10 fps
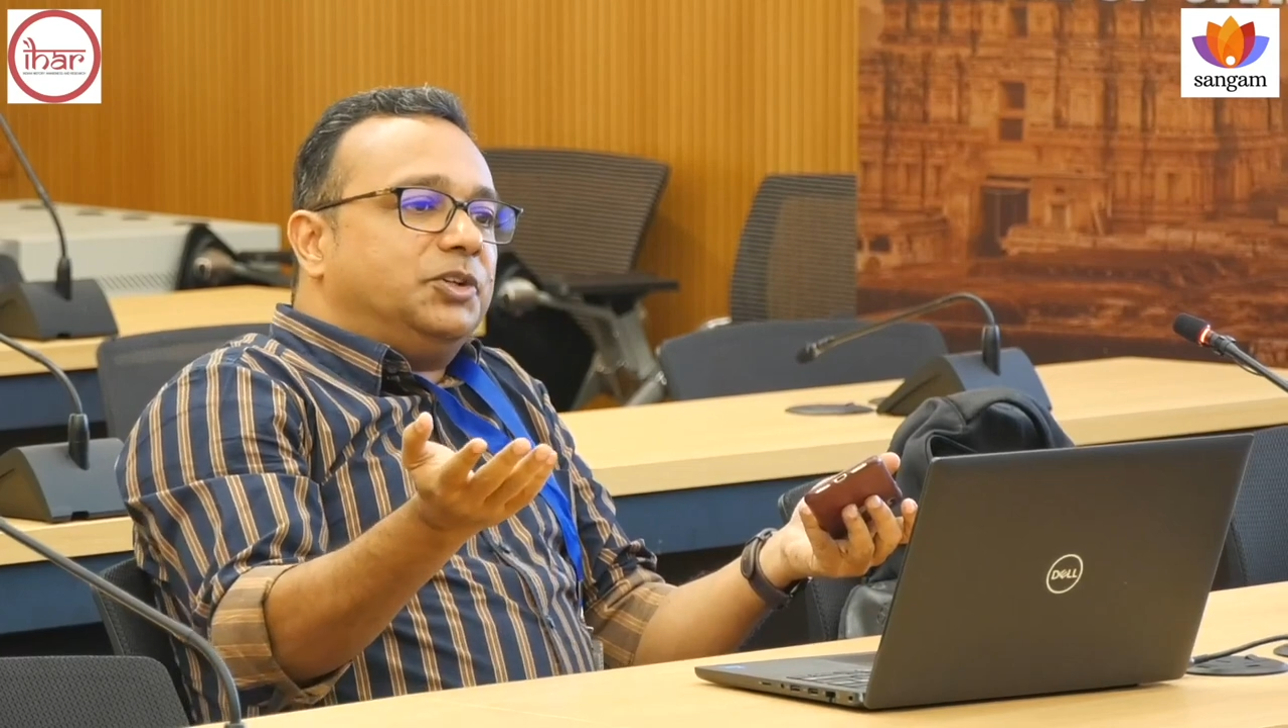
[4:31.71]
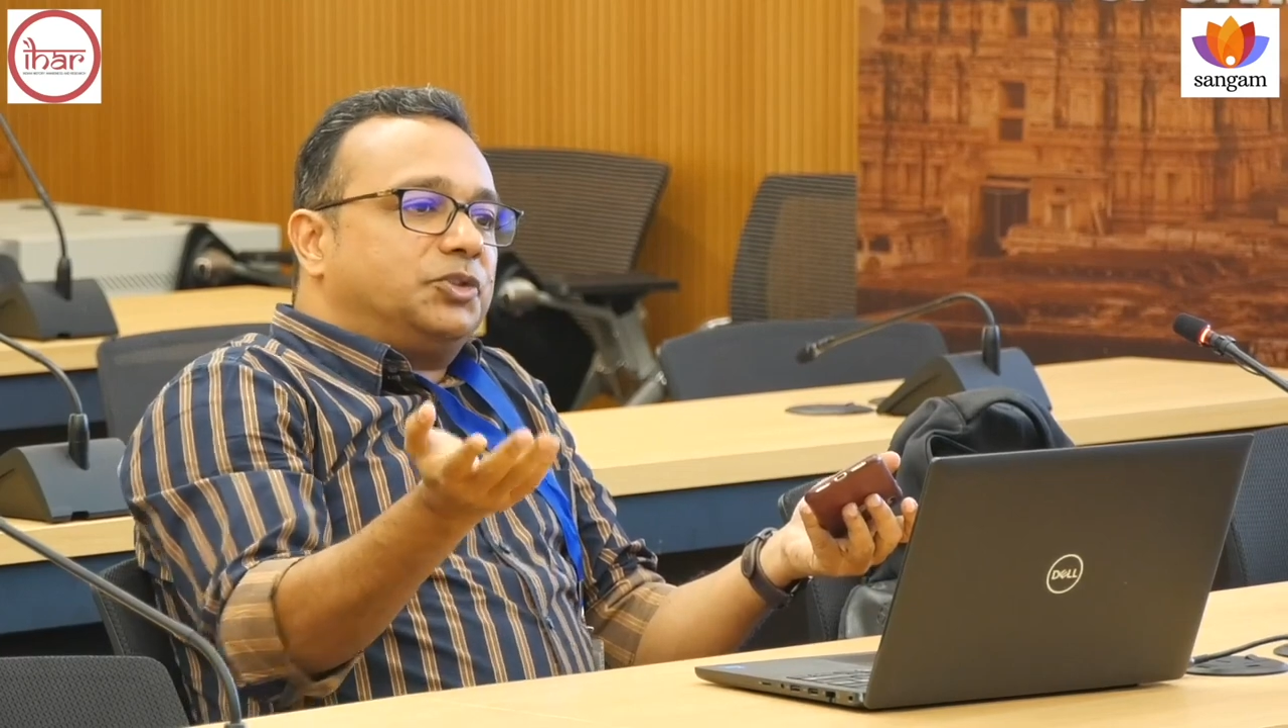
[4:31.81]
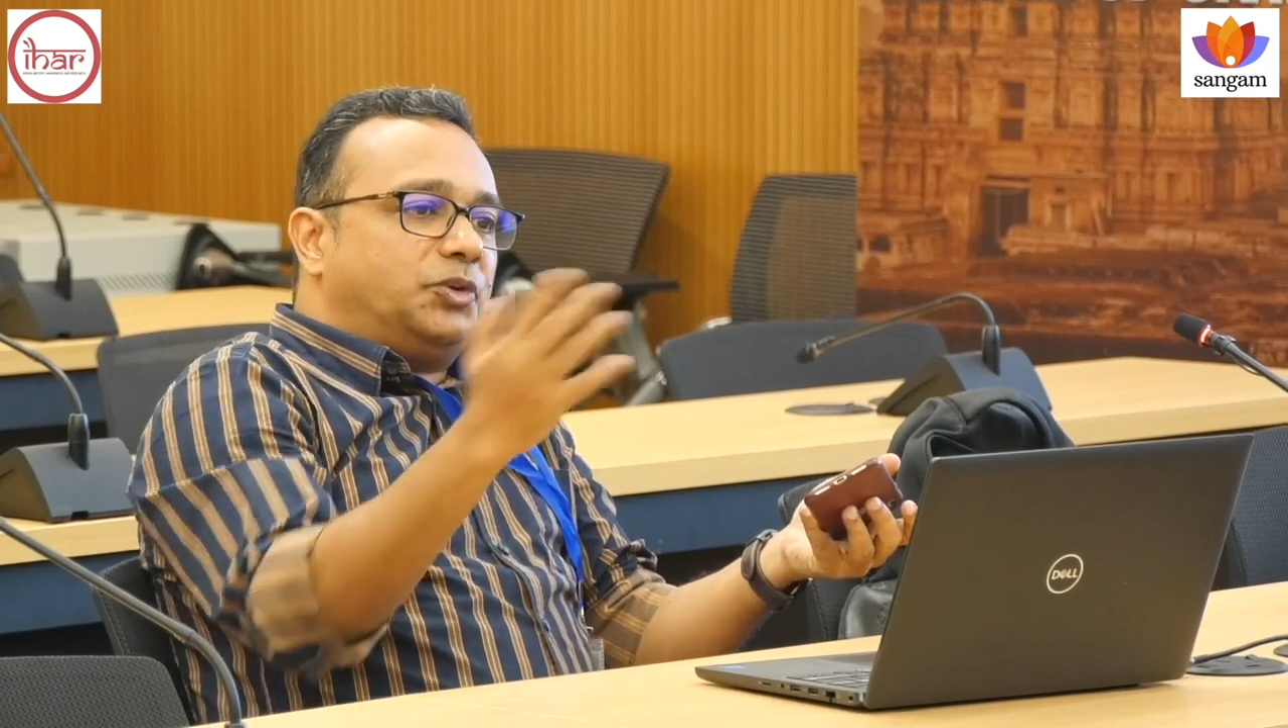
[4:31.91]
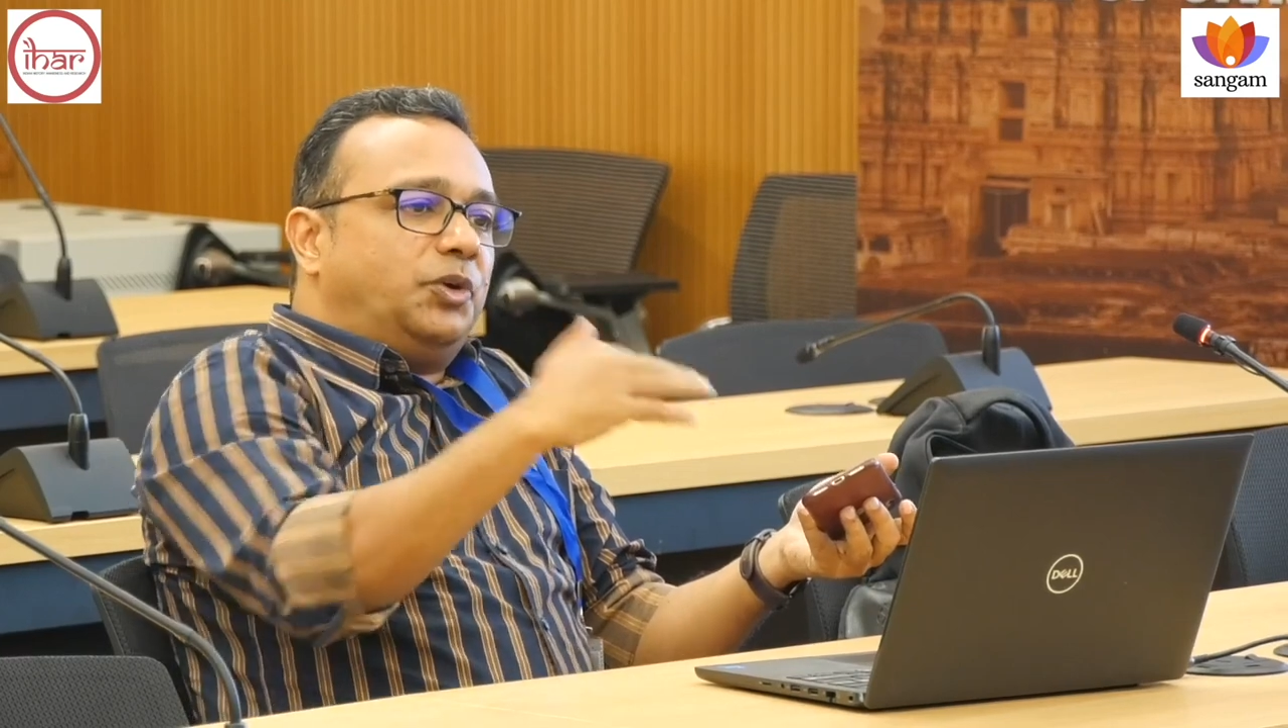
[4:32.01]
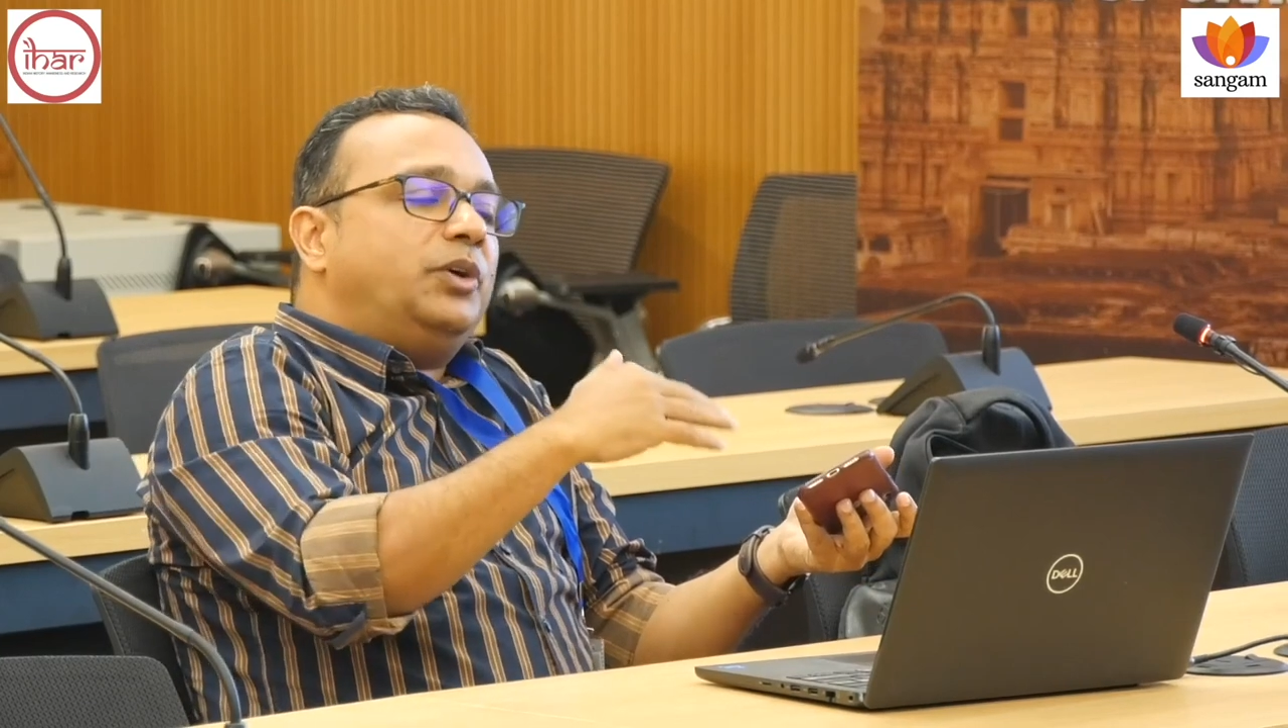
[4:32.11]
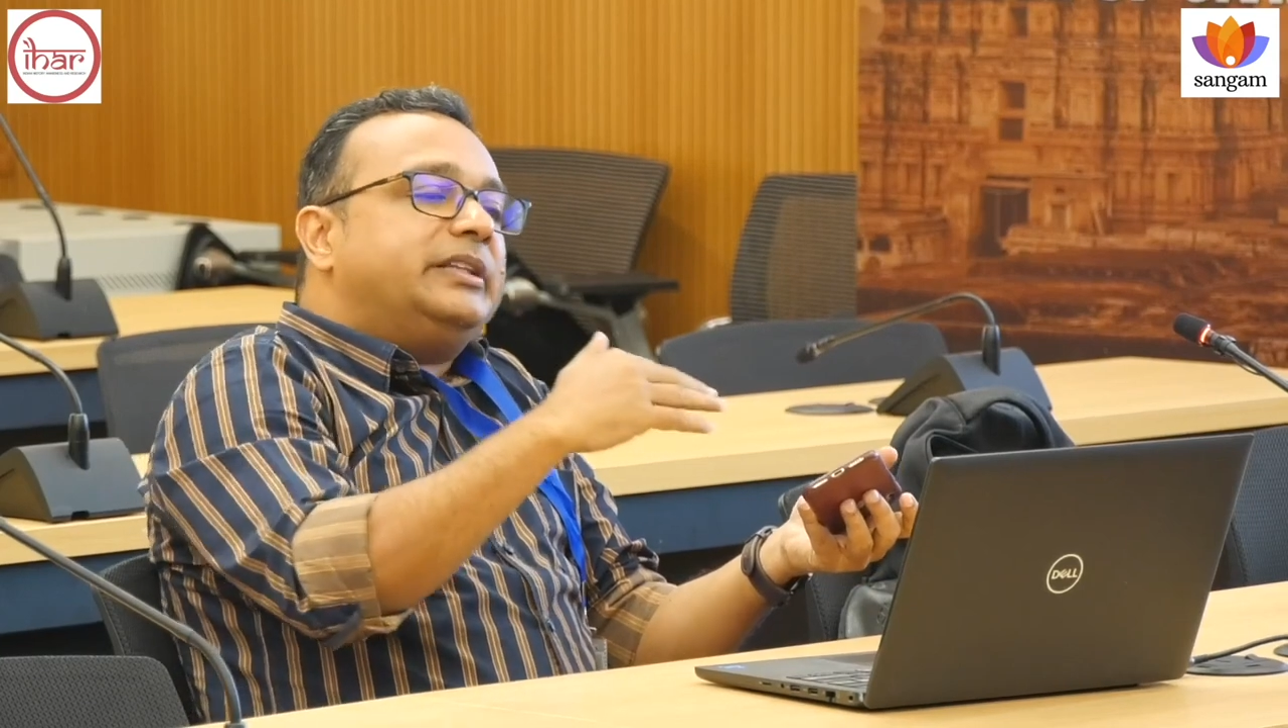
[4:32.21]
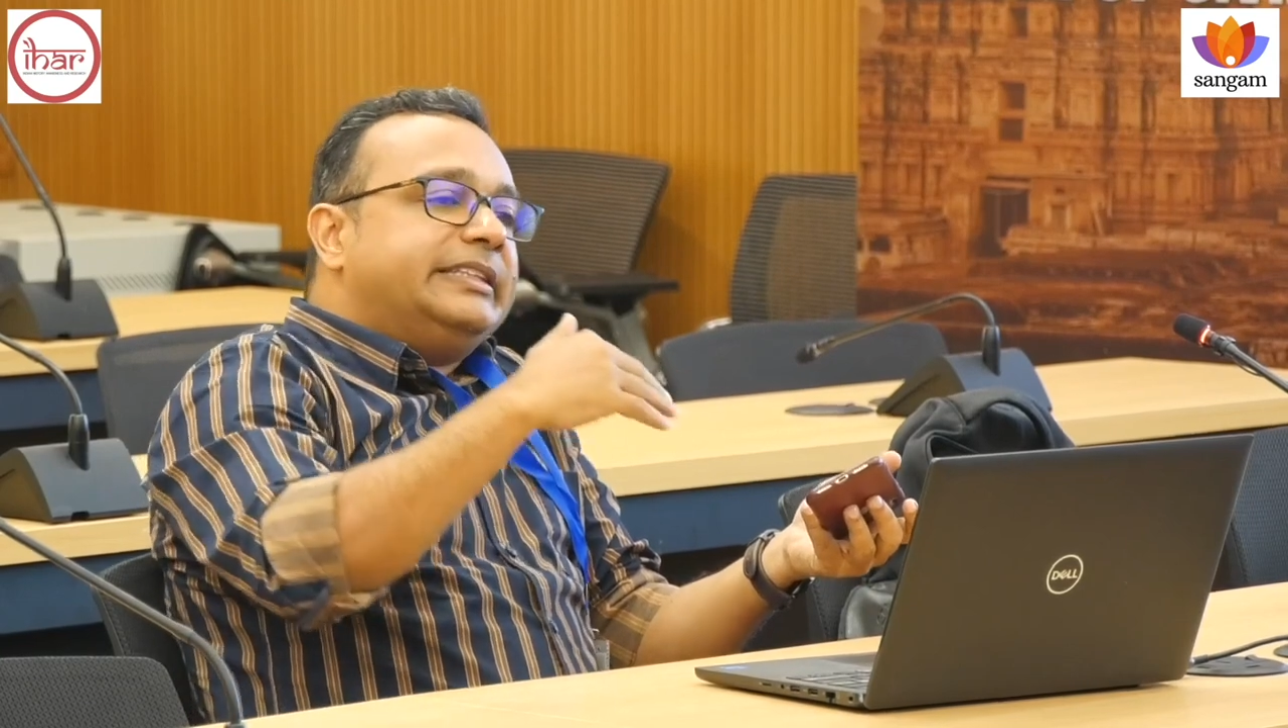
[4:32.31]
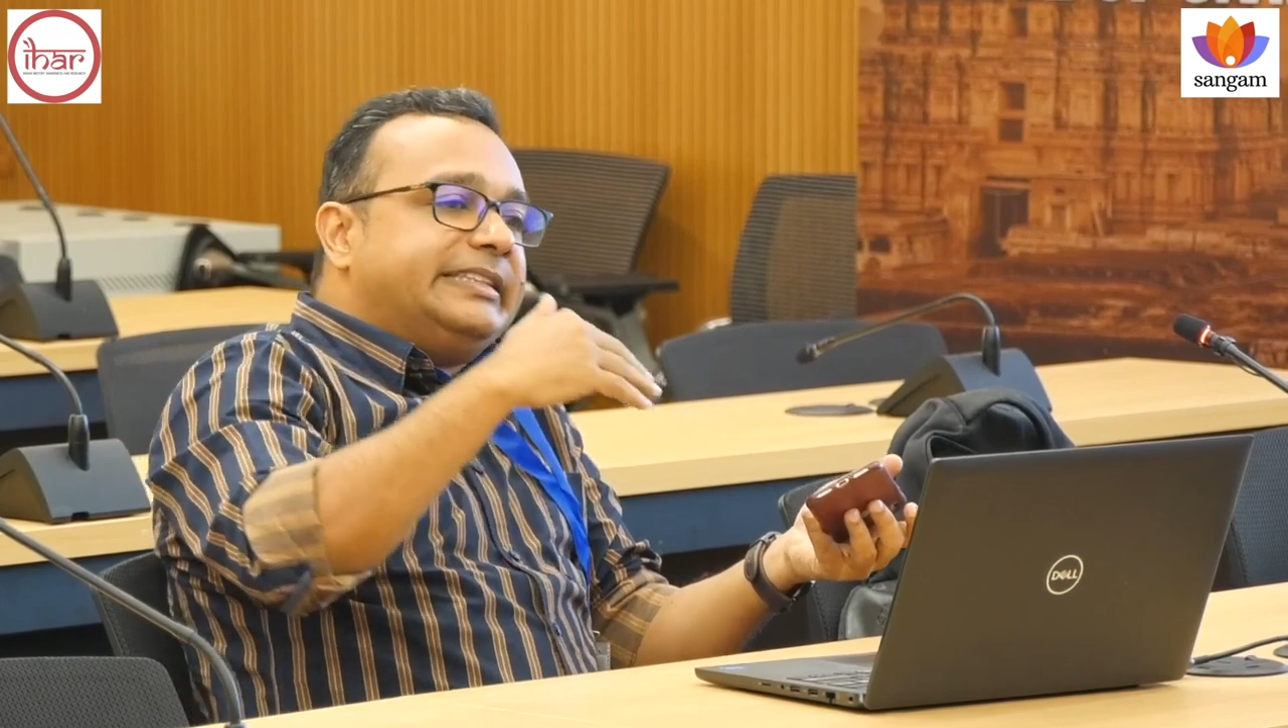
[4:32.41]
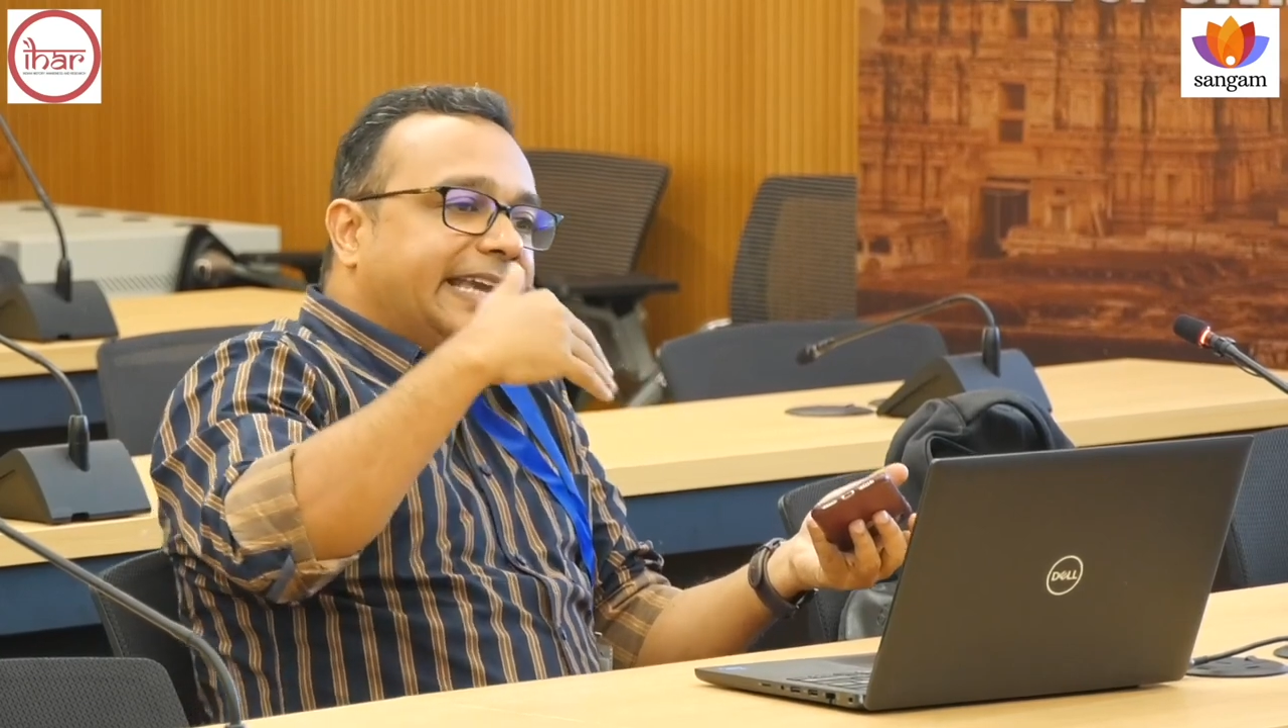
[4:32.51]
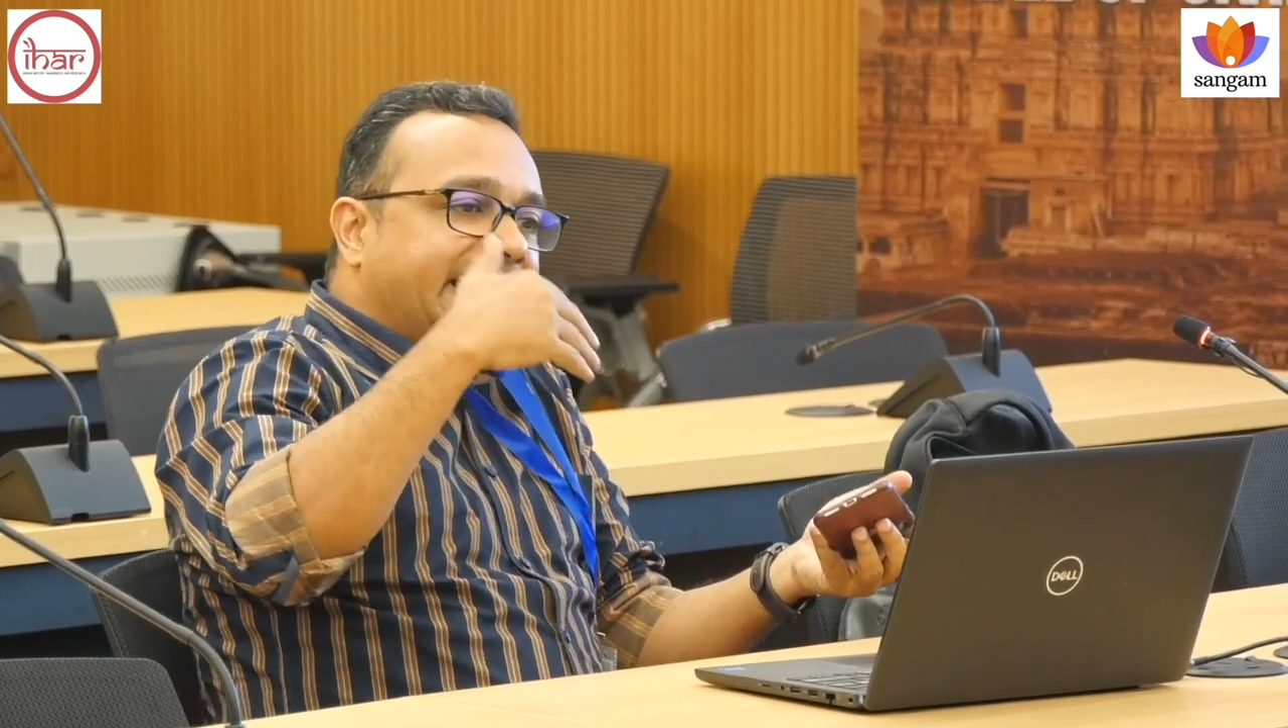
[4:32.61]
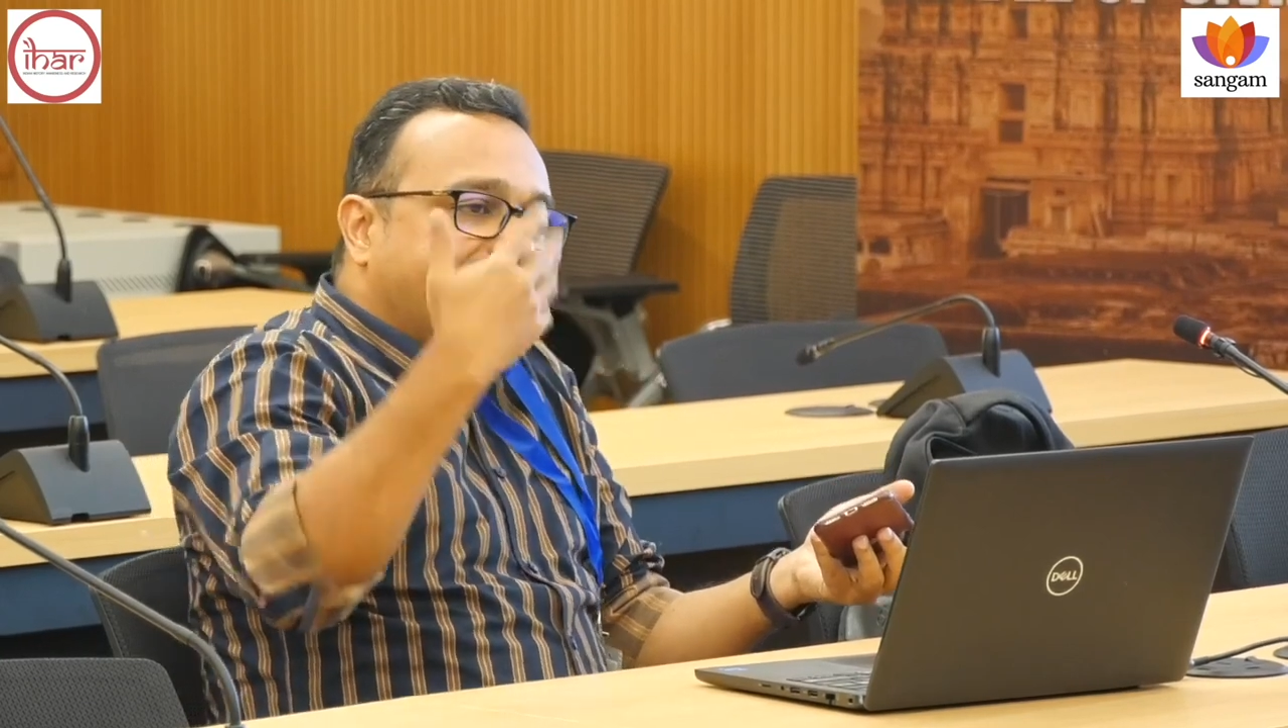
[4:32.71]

So this